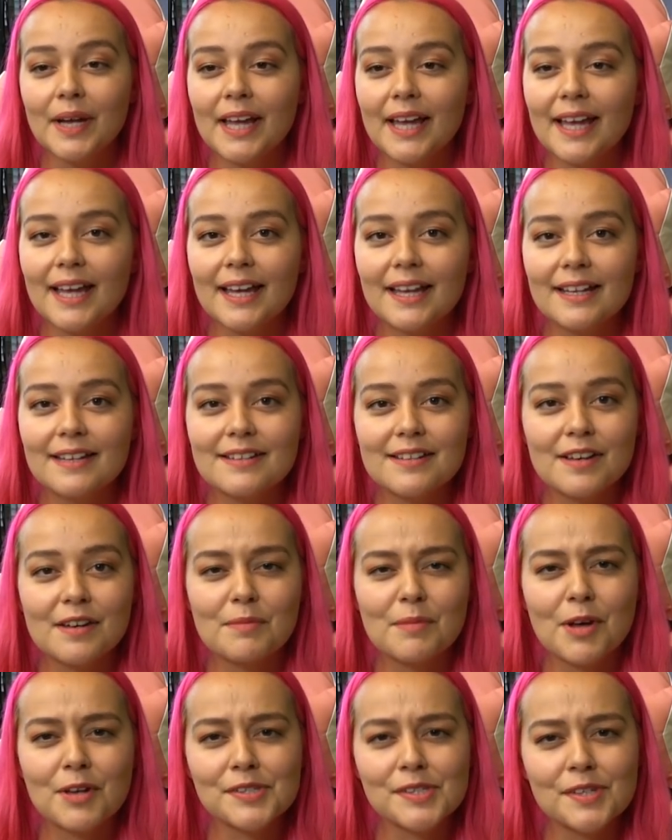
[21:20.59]
And
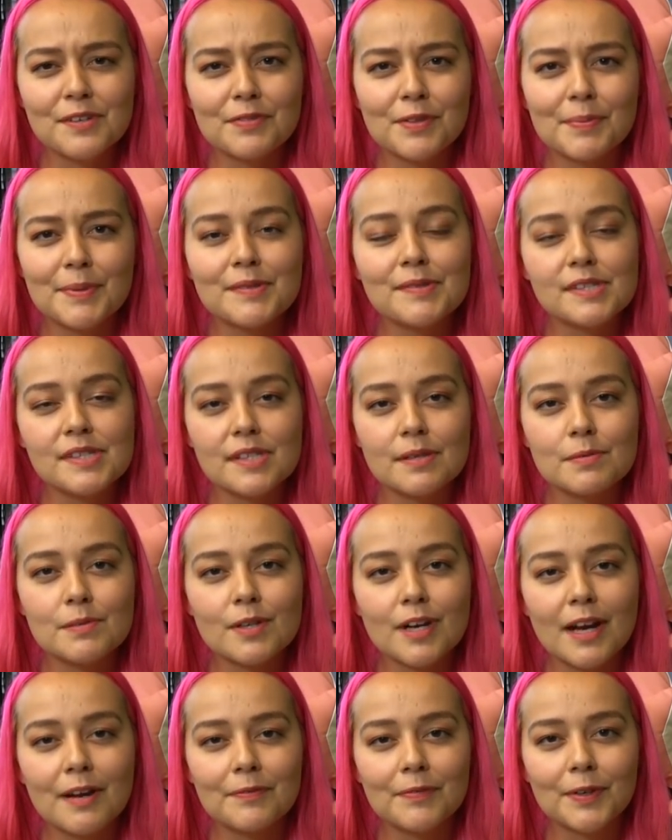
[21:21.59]
um, also, if you've been
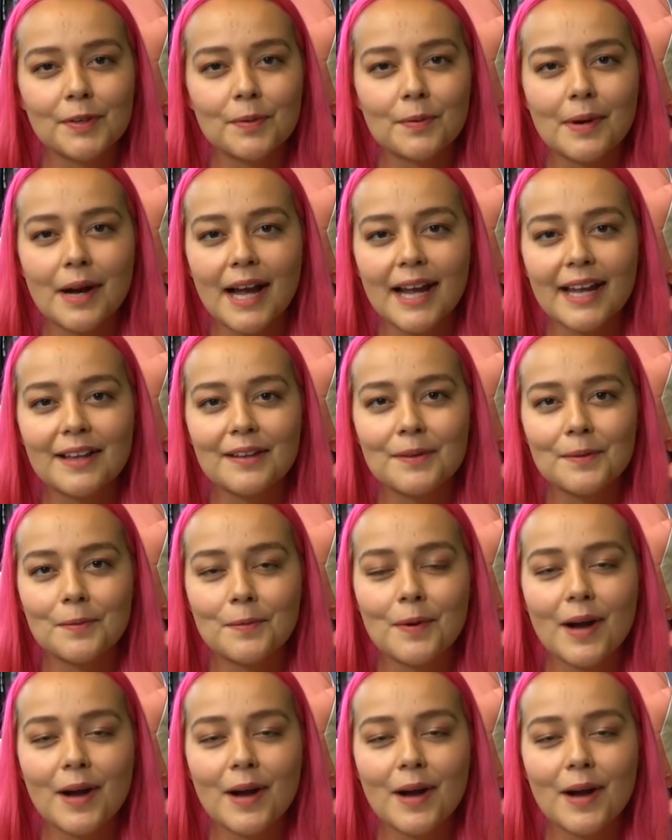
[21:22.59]
subscribed for a while,